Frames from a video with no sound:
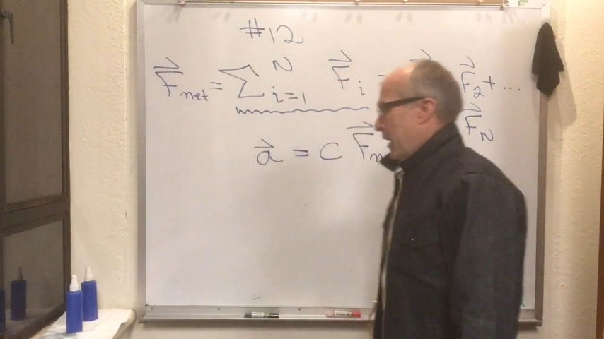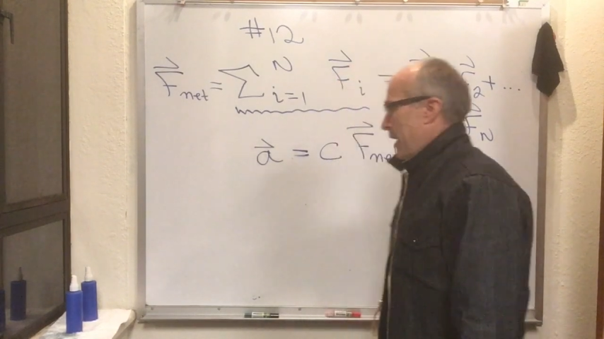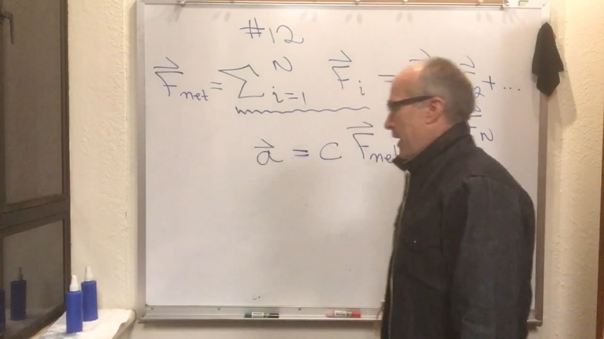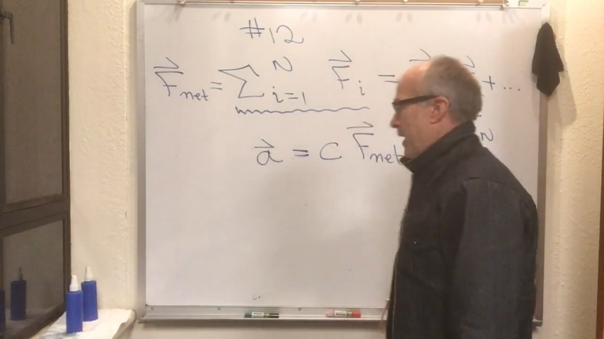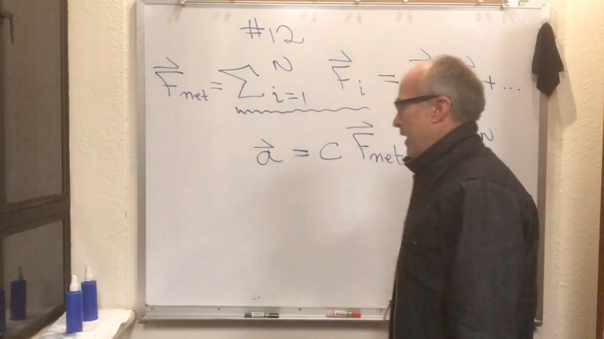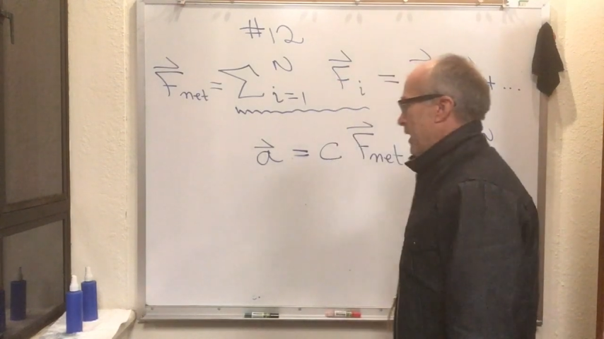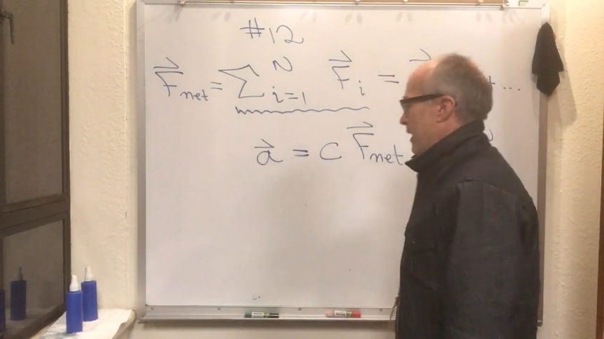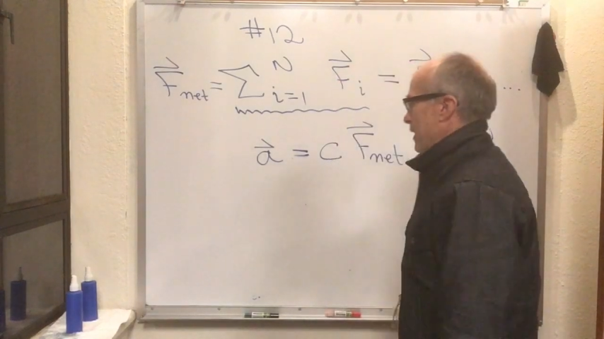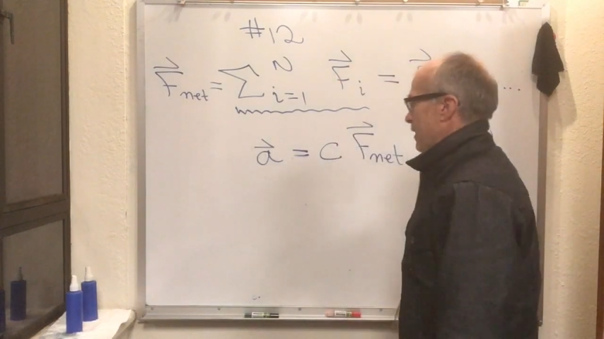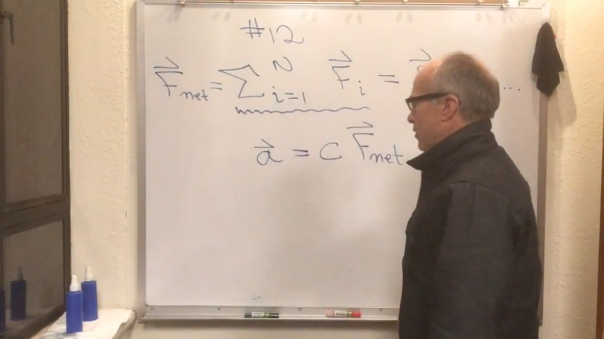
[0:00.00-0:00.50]

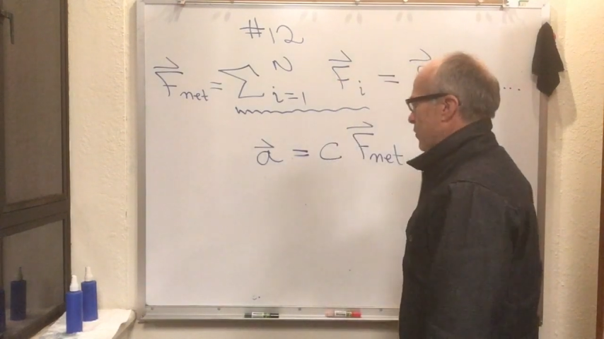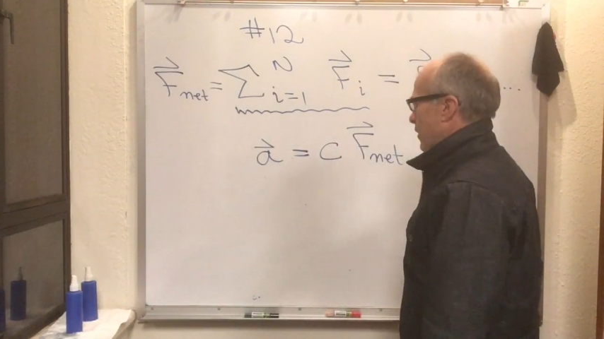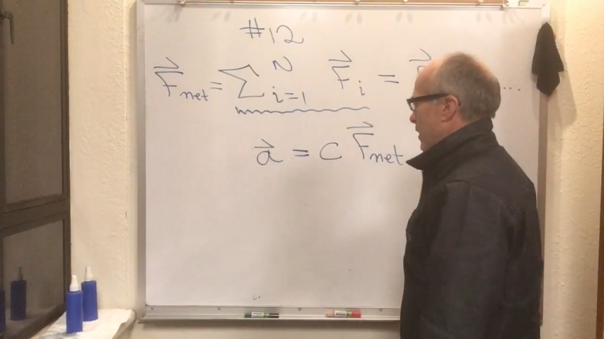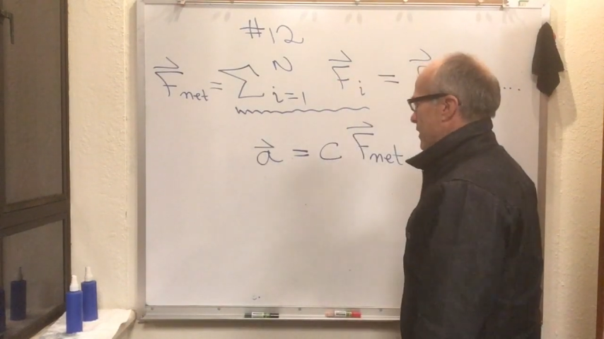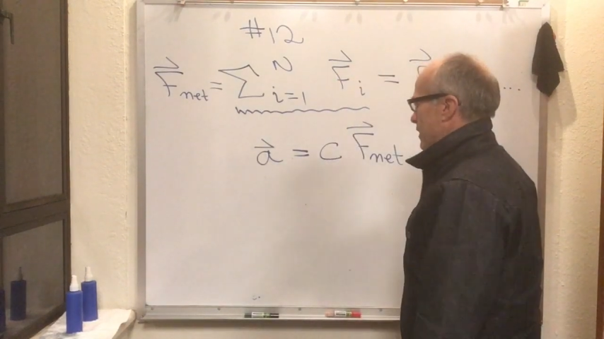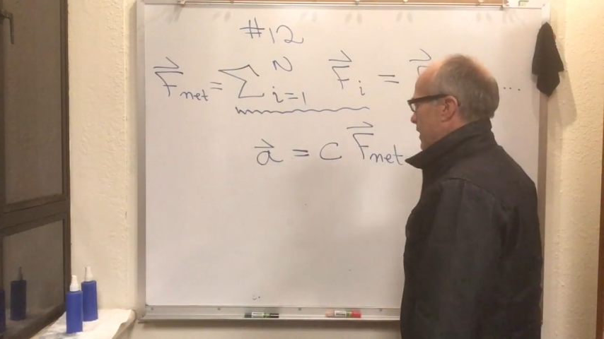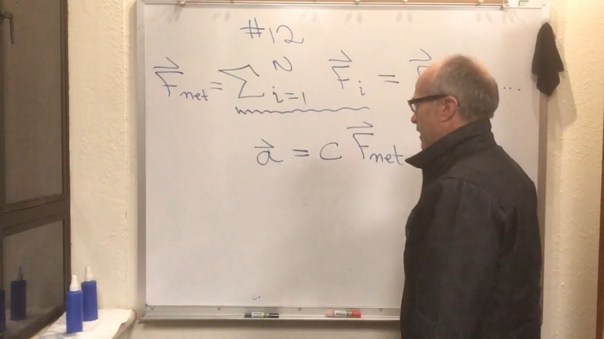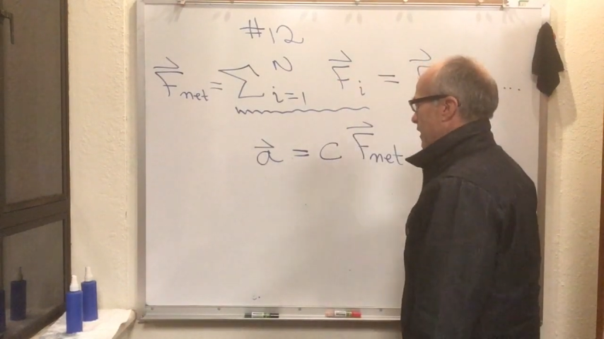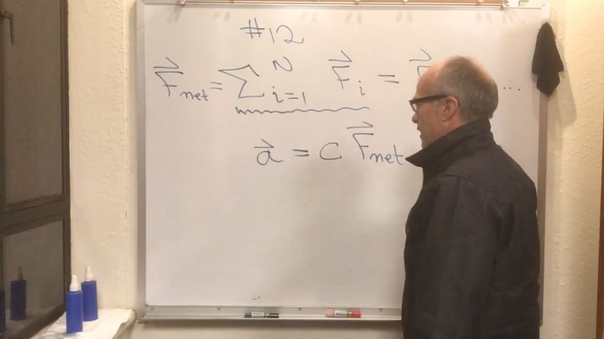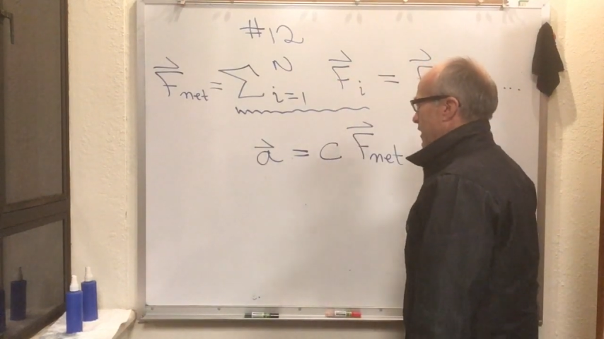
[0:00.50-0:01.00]
And an
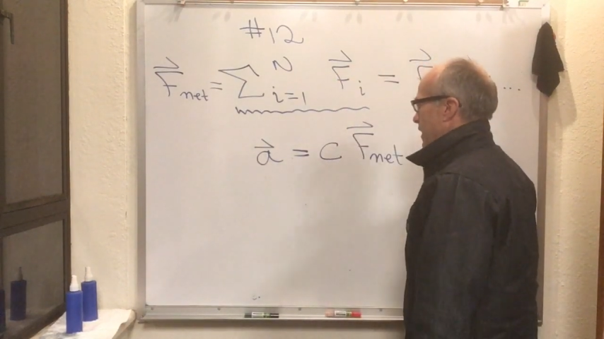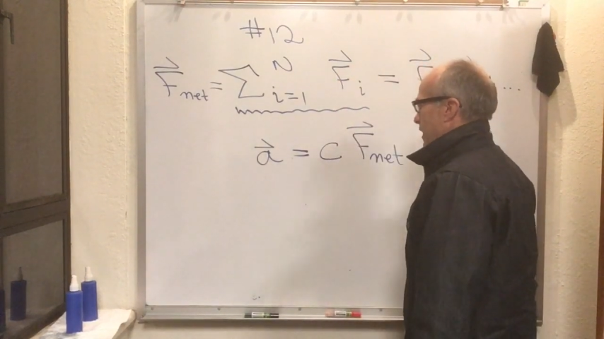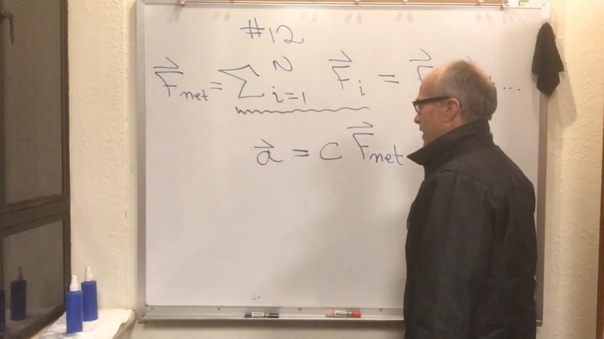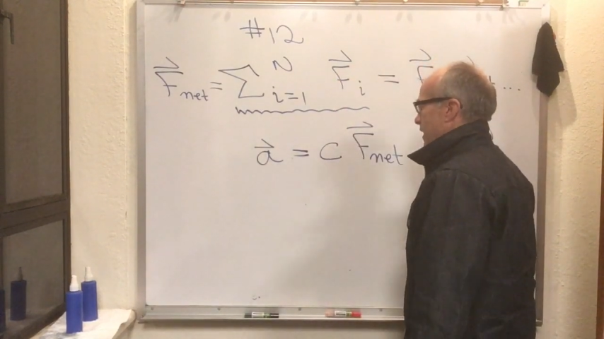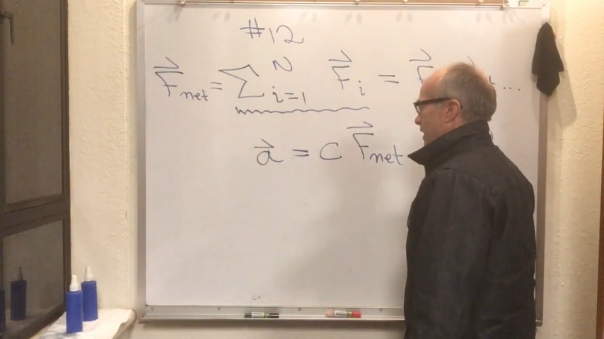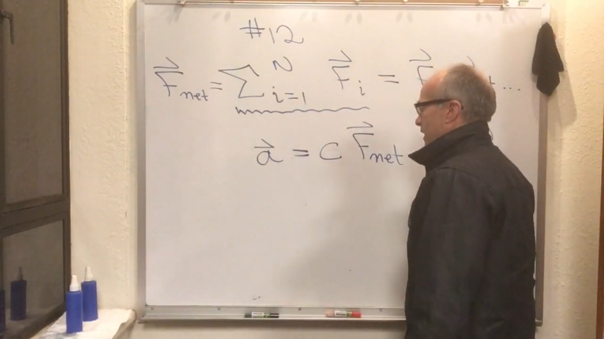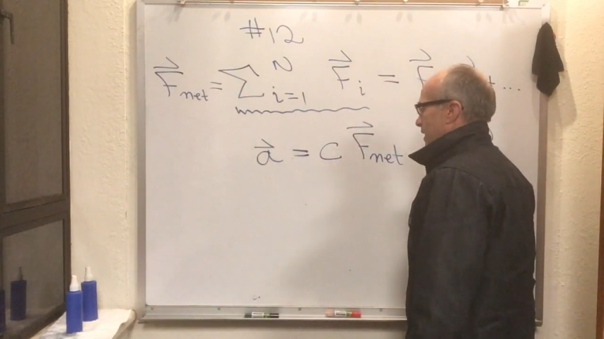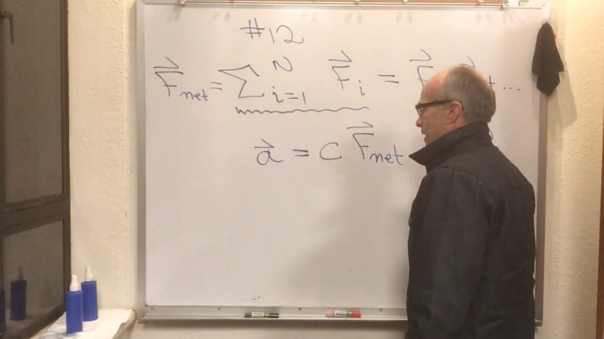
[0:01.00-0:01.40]
interesting thing